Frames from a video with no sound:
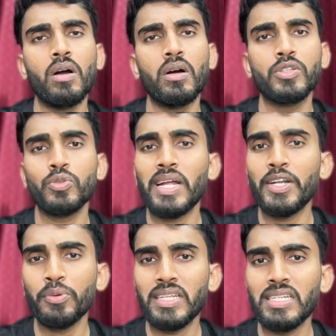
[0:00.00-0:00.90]
so that
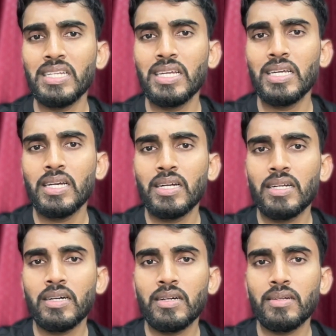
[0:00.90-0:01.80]
you can
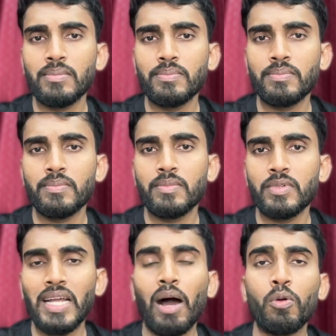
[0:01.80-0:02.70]
uh,
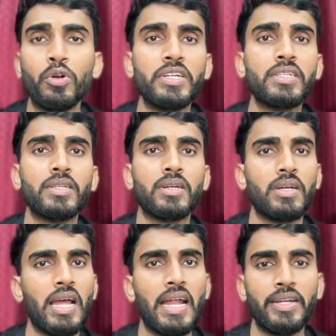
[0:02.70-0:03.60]
download it
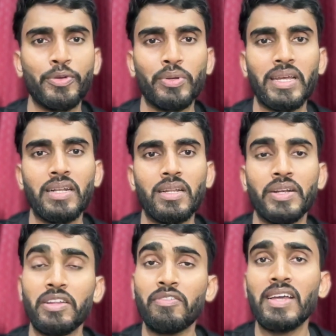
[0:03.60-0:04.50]
and you can
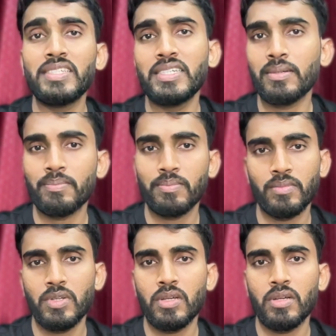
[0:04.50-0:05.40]
revise it
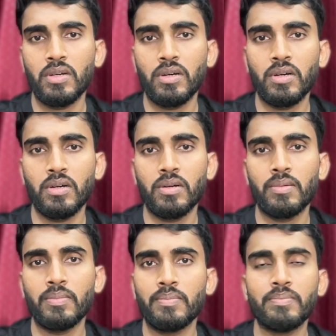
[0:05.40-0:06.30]
uh,
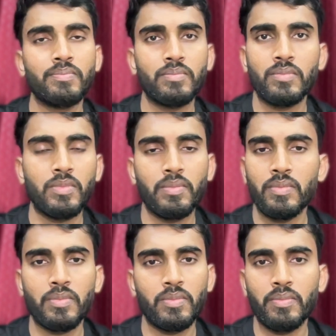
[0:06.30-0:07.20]

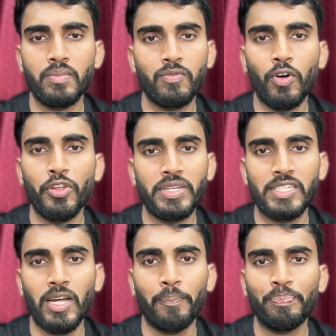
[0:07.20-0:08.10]
for your
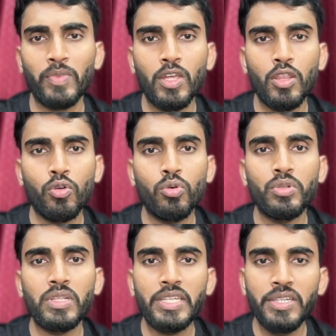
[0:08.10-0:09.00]
exam. So
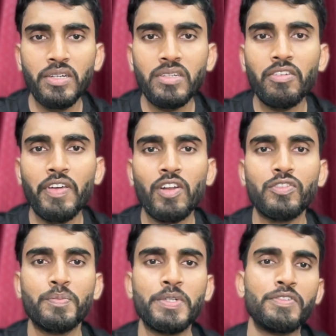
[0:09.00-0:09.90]
here the figure of
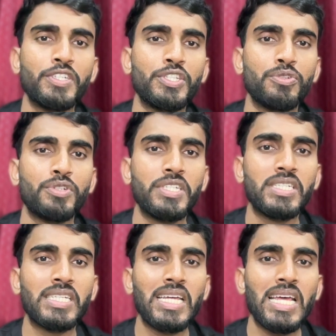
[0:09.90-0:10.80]
speech which is used
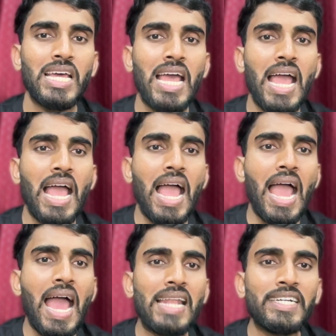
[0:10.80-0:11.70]
is
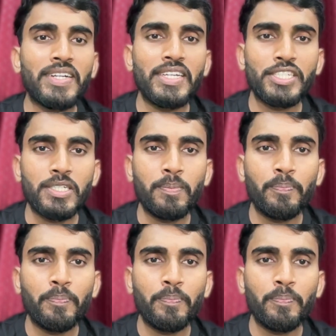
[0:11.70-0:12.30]
alliteration,